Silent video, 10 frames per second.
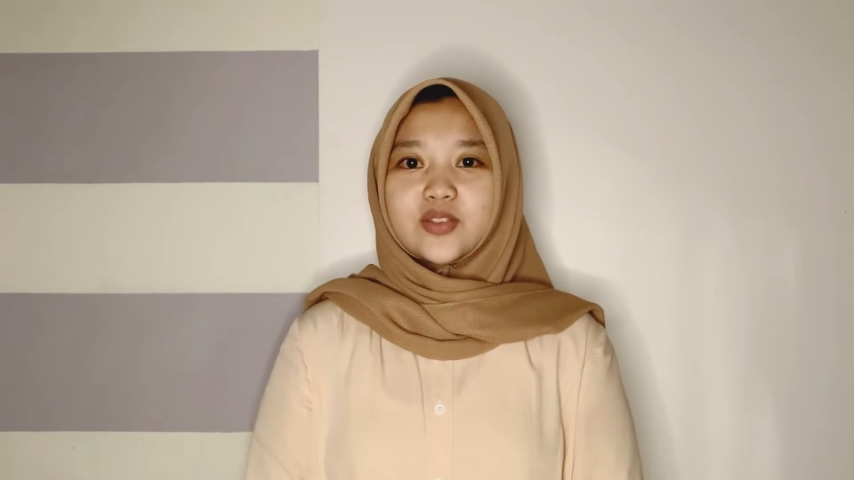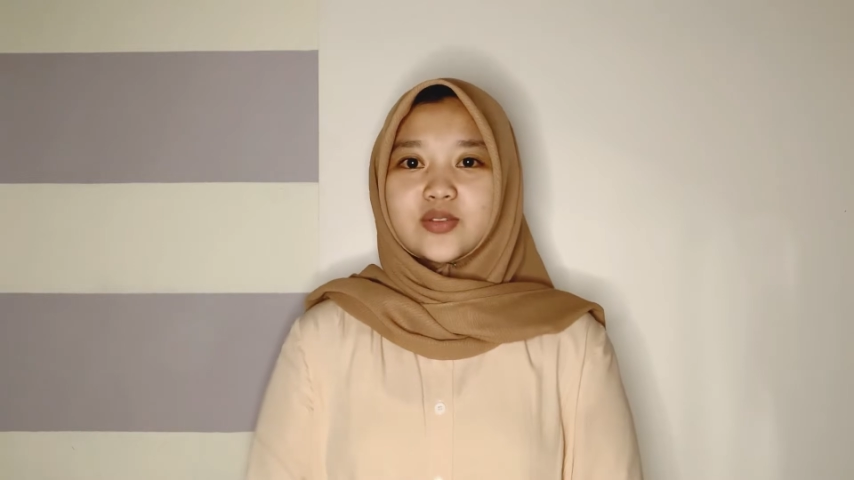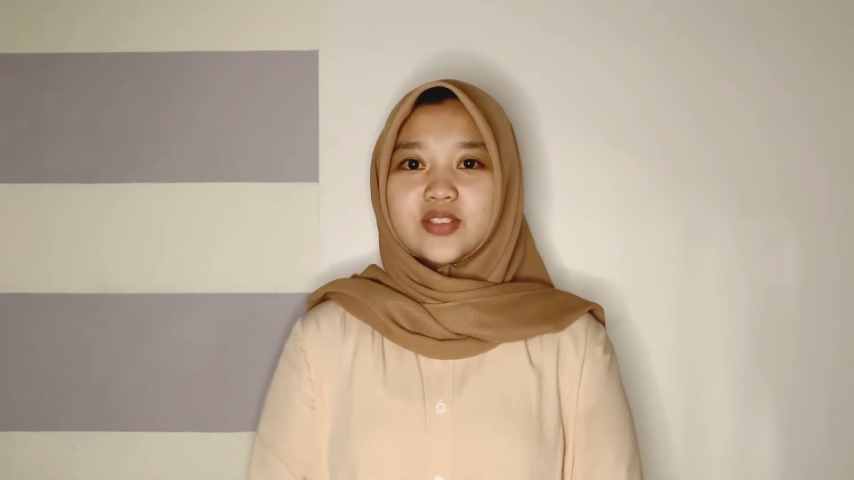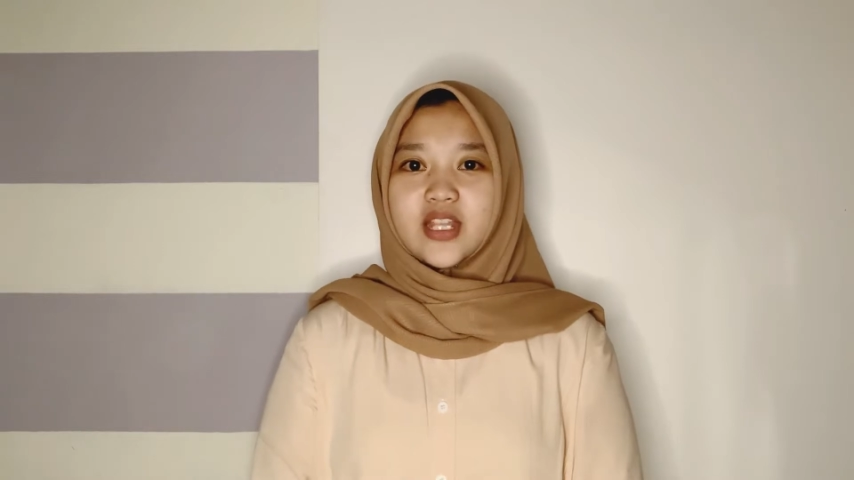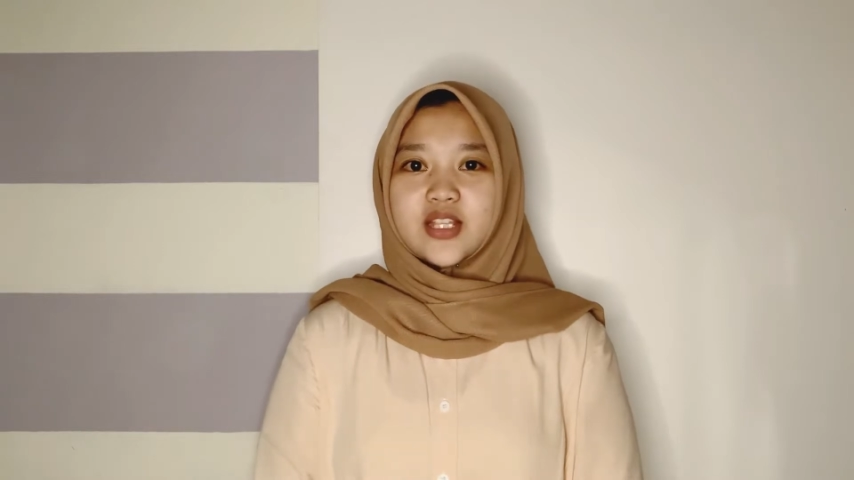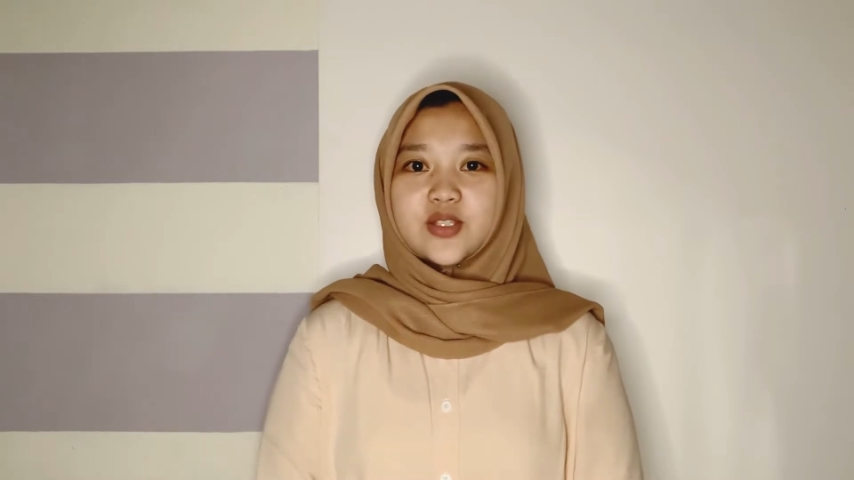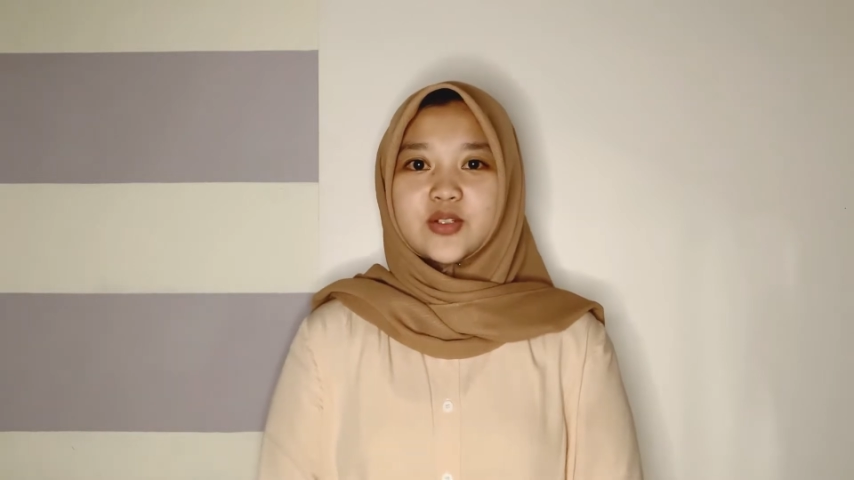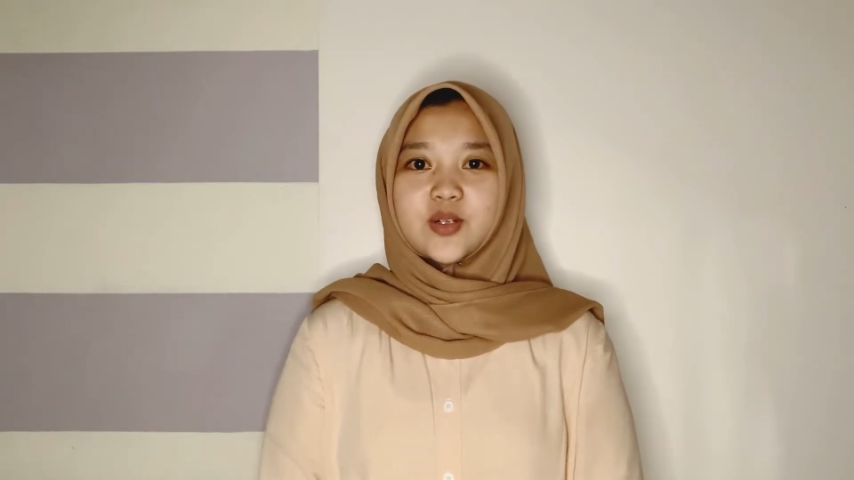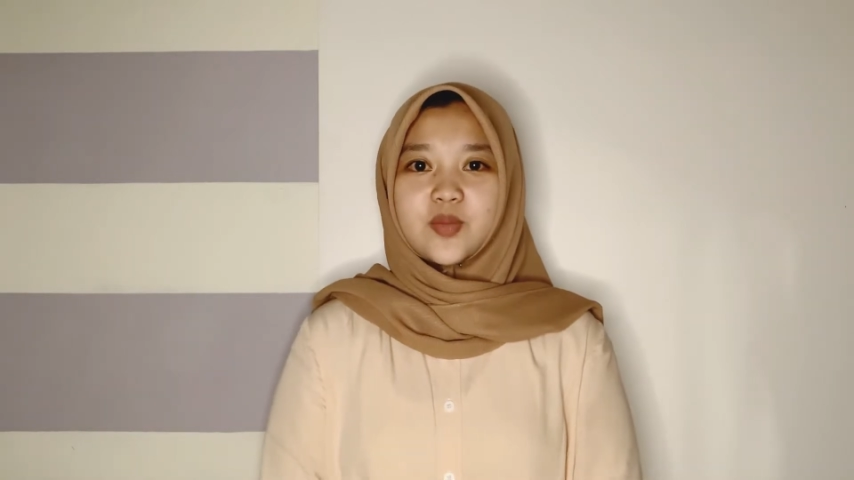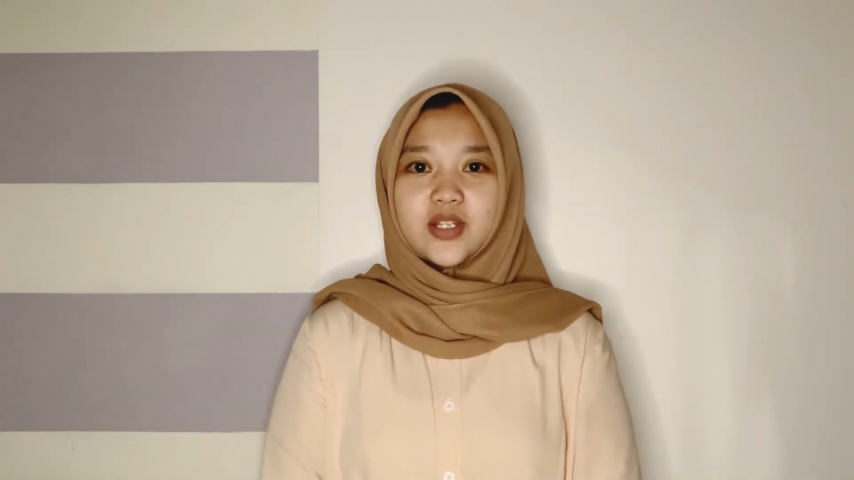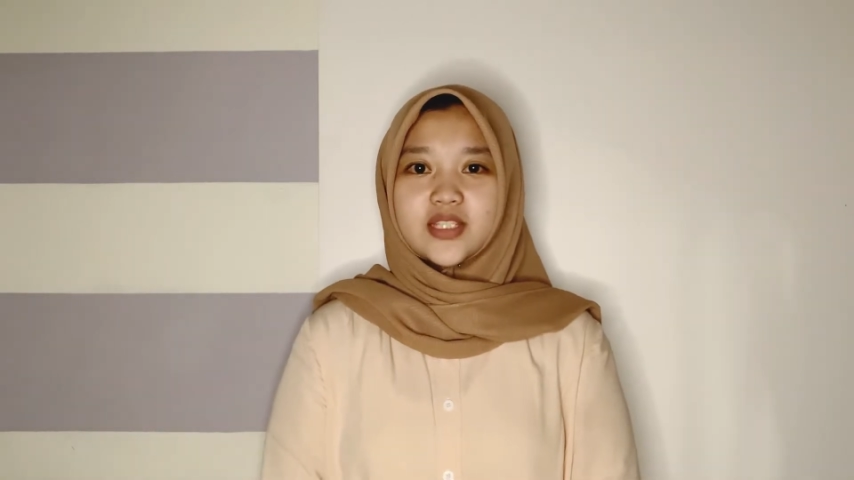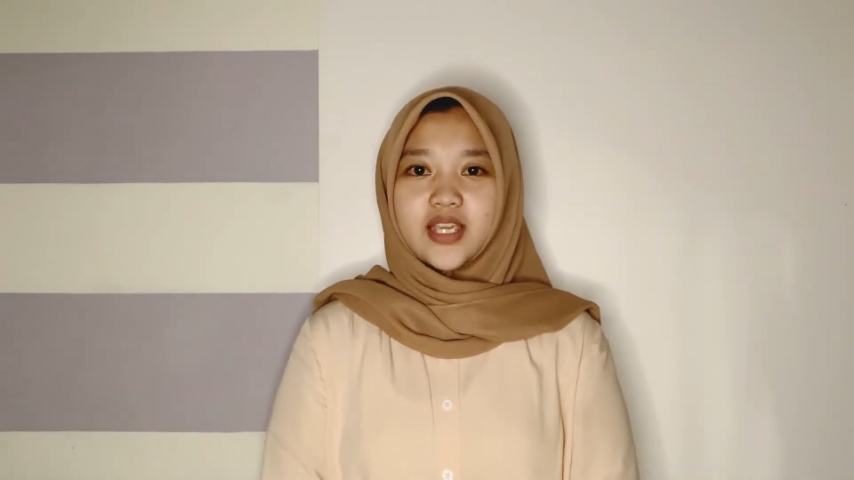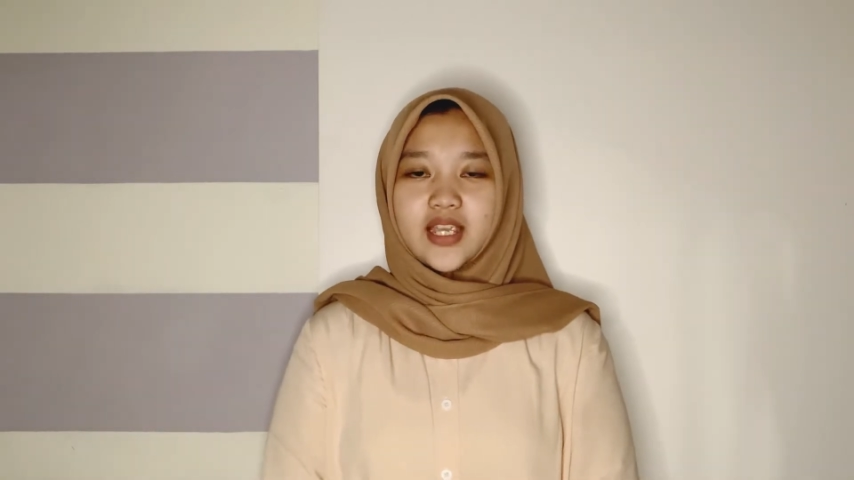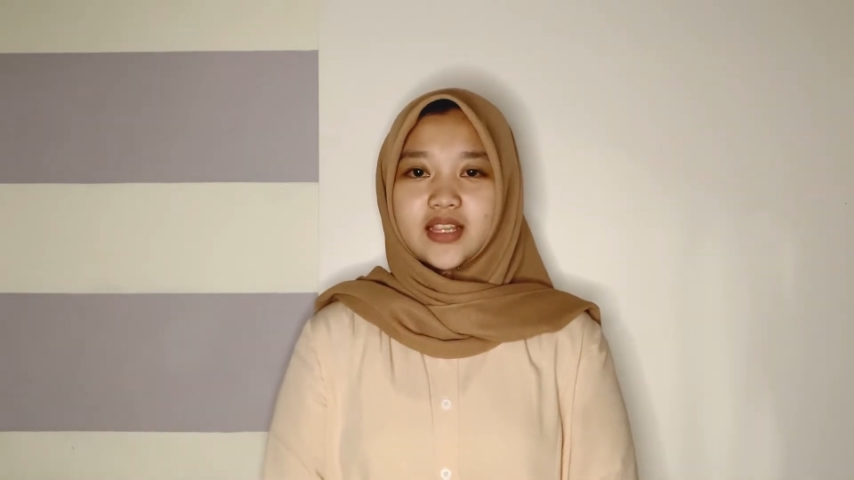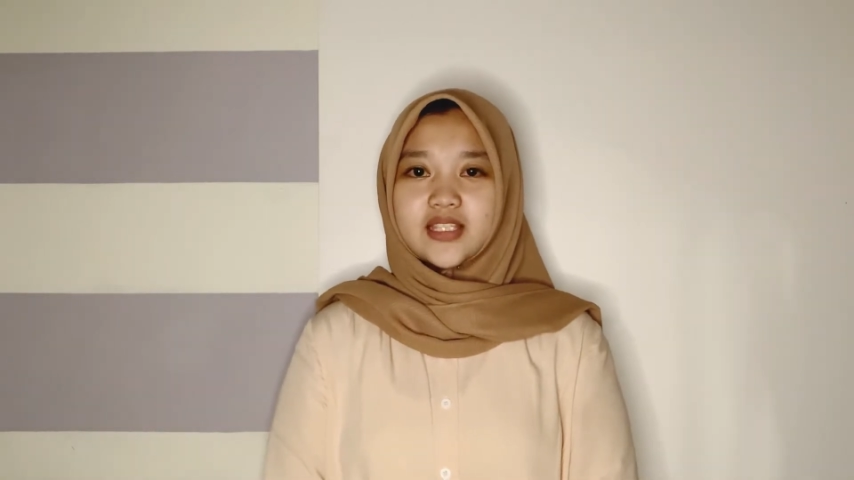to tell you about
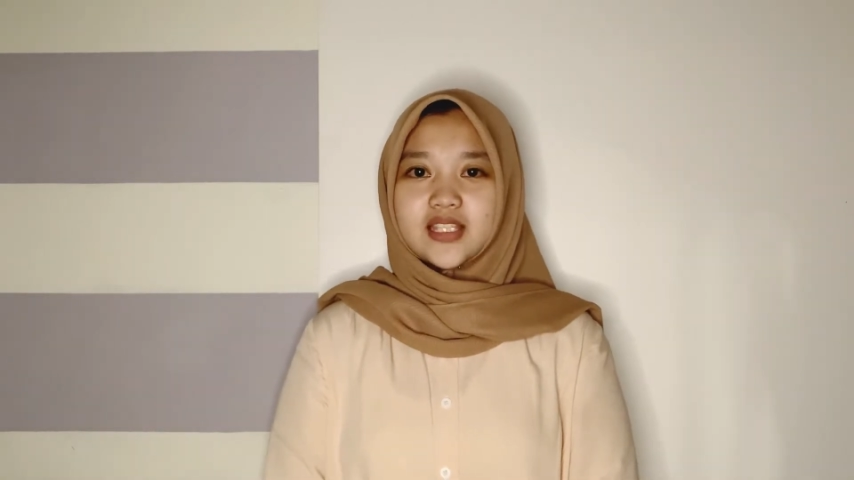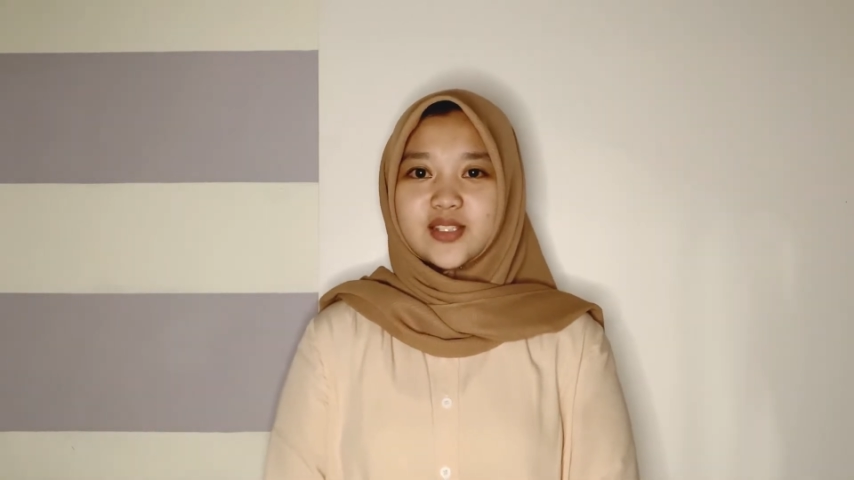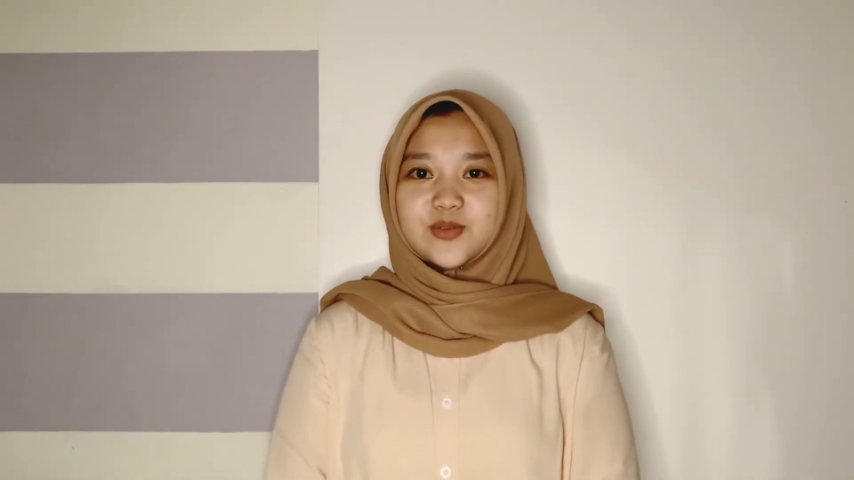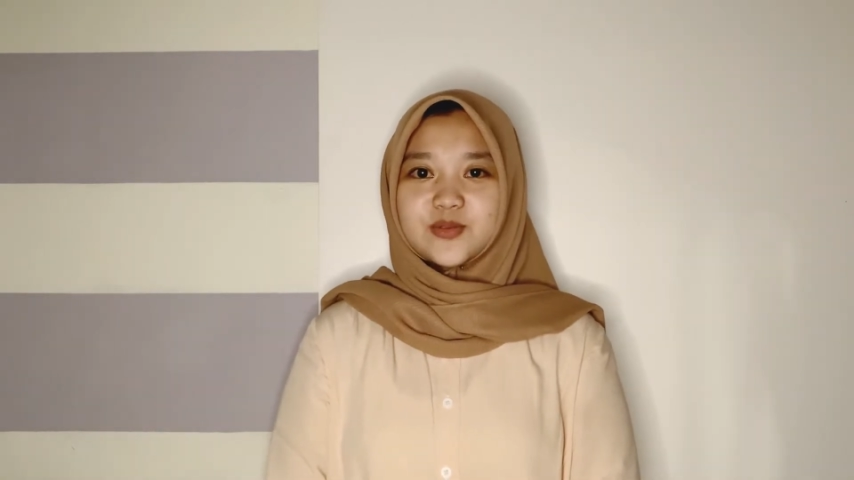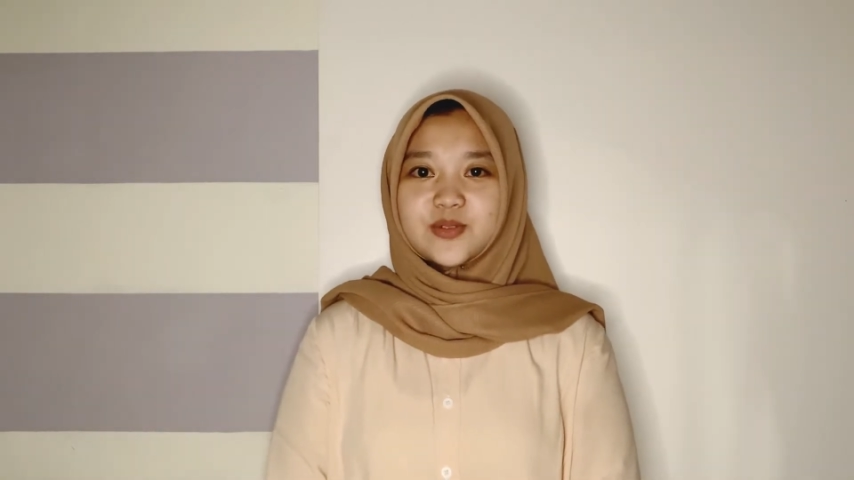health issue,